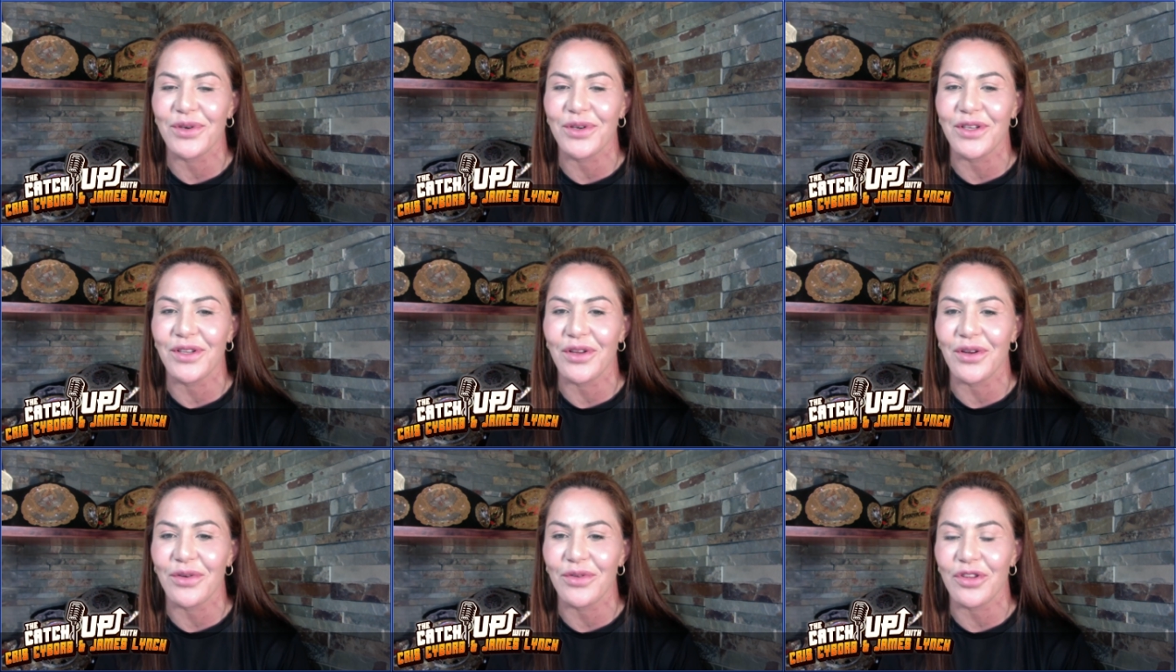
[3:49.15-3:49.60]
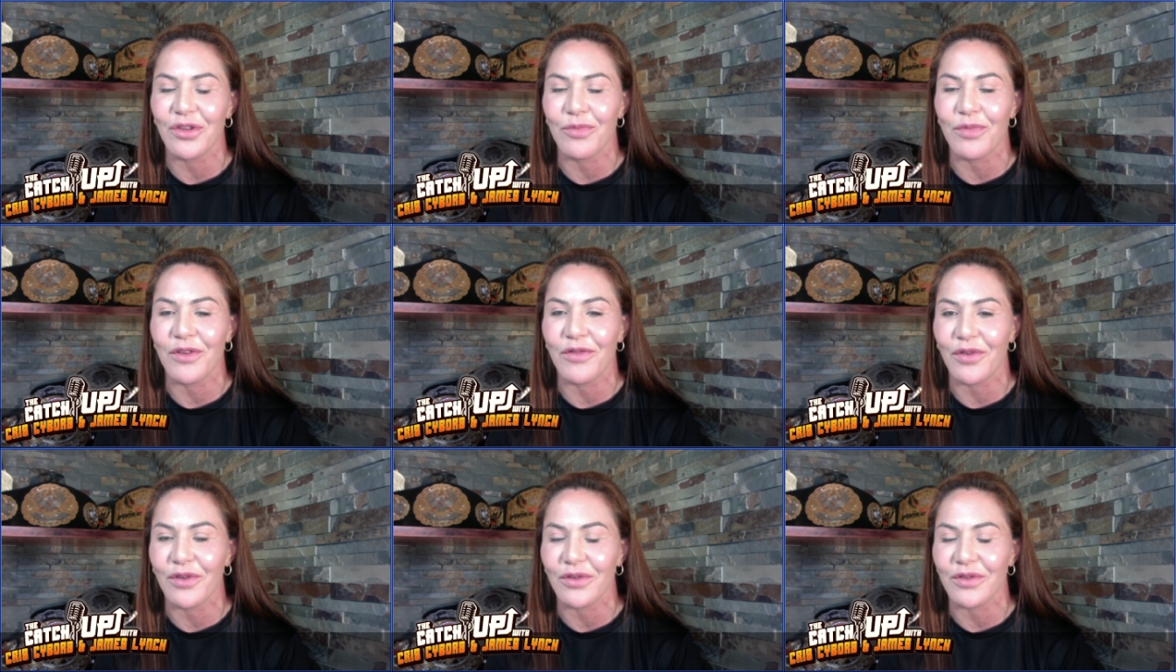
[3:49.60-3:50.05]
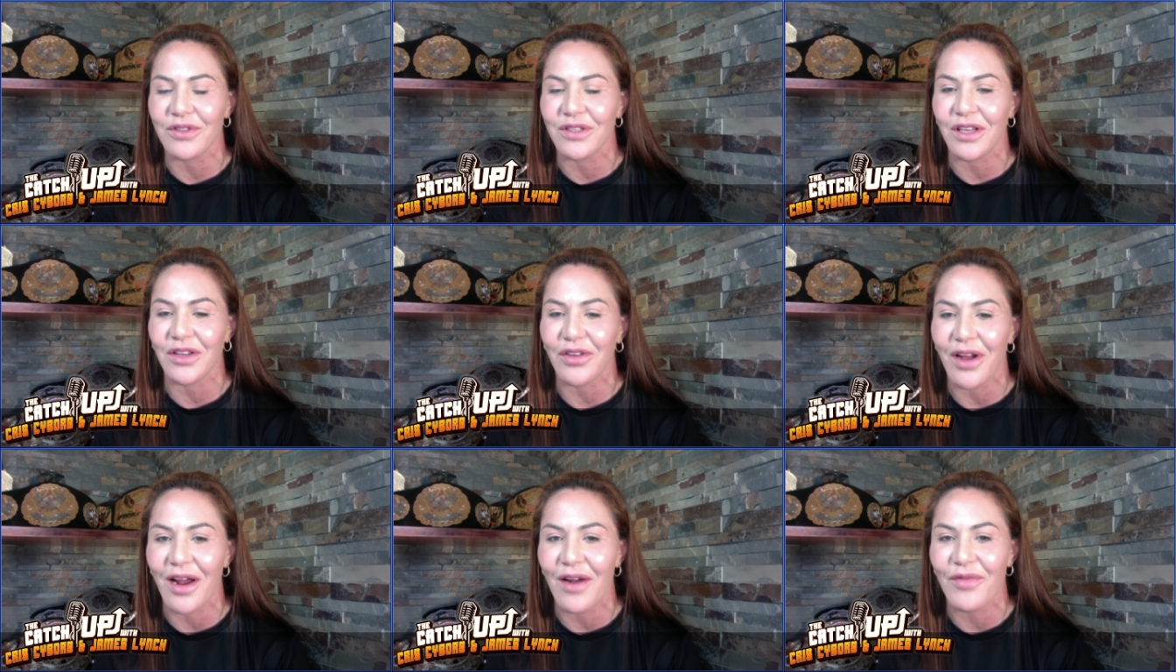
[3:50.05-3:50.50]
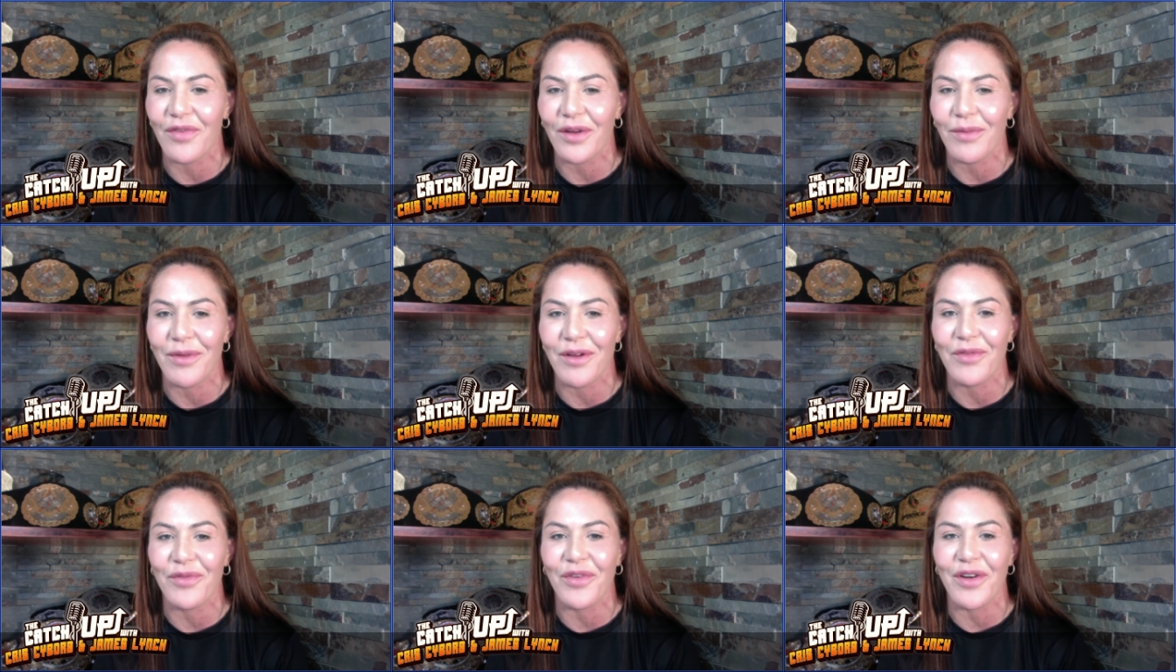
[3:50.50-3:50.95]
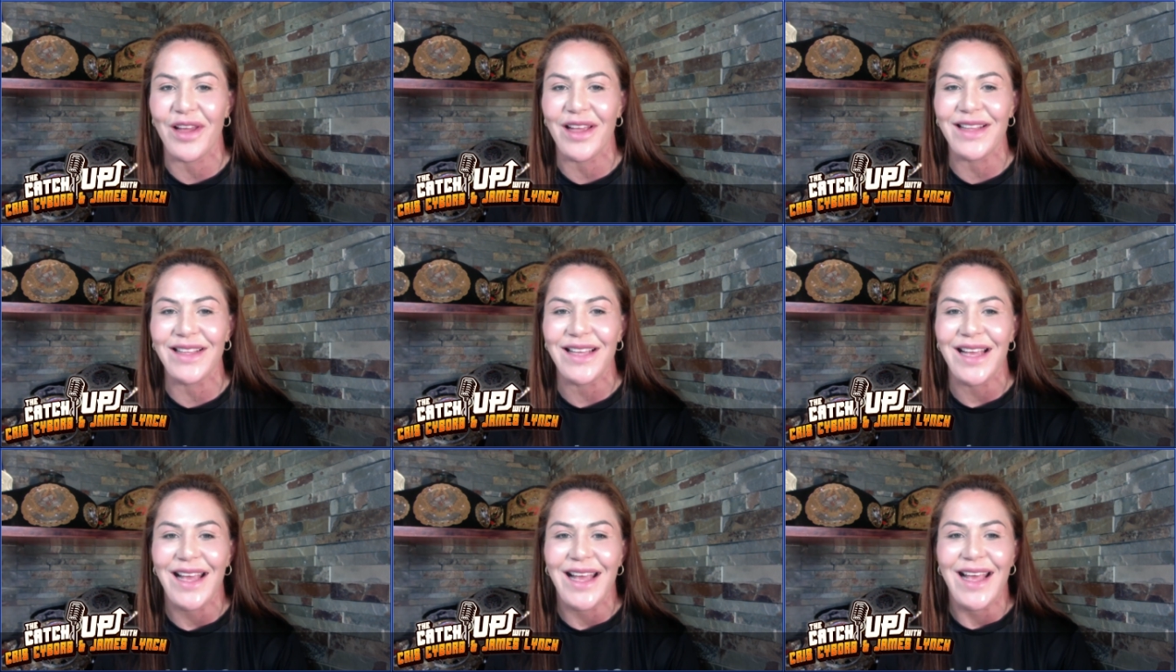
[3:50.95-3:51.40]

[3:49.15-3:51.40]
You know, JP from South Africa, my friend.